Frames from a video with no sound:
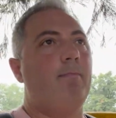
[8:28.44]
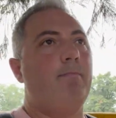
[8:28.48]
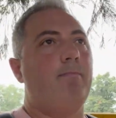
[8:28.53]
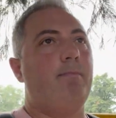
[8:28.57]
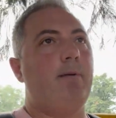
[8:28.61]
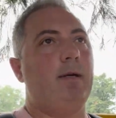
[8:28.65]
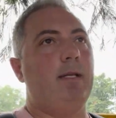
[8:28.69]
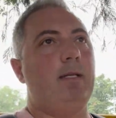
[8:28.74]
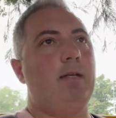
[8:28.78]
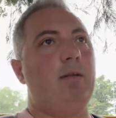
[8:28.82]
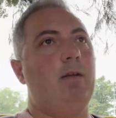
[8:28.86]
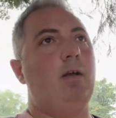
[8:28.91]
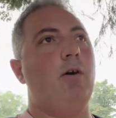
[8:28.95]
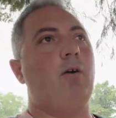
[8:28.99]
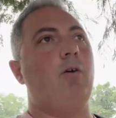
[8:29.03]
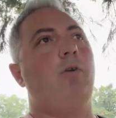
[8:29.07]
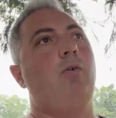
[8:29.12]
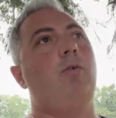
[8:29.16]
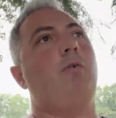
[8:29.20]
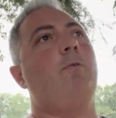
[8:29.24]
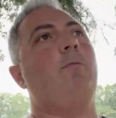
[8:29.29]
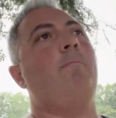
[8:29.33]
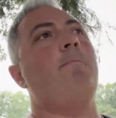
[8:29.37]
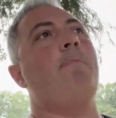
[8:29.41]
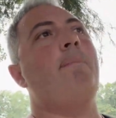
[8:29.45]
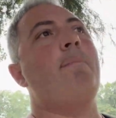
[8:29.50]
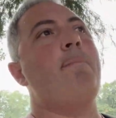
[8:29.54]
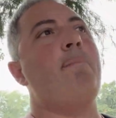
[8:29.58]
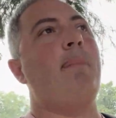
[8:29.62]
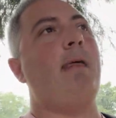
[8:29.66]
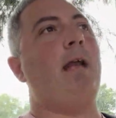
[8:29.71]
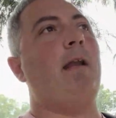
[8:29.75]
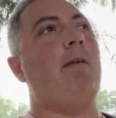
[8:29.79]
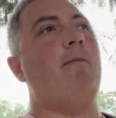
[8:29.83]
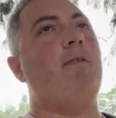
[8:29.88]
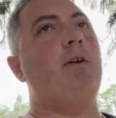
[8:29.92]
but know
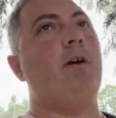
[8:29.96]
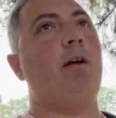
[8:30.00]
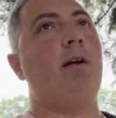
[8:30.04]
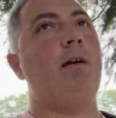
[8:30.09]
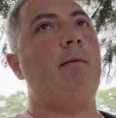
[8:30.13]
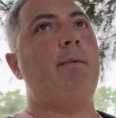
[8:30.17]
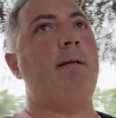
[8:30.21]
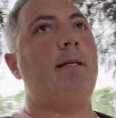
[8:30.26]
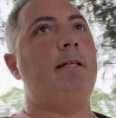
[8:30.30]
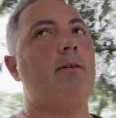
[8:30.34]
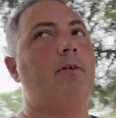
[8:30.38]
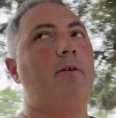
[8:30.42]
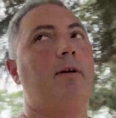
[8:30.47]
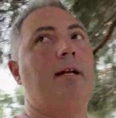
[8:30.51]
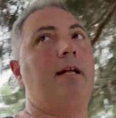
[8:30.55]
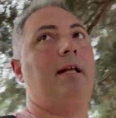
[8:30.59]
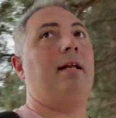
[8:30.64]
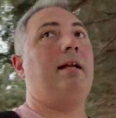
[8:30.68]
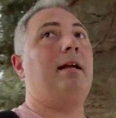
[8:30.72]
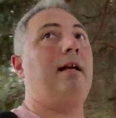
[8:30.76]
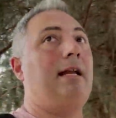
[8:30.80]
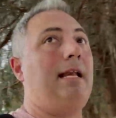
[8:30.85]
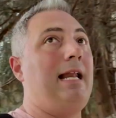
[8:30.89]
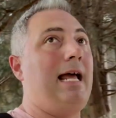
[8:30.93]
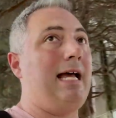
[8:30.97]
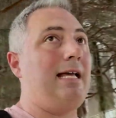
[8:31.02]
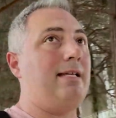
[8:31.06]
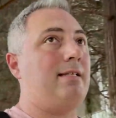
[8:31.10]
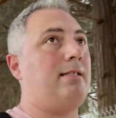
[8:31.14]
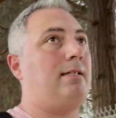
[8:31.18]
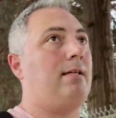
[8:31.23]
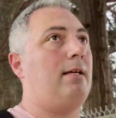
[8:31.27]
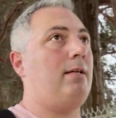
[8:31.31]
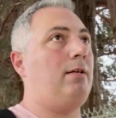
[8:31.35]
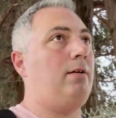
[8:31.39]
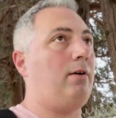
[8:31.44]
that if you're going to be doing it in a nest,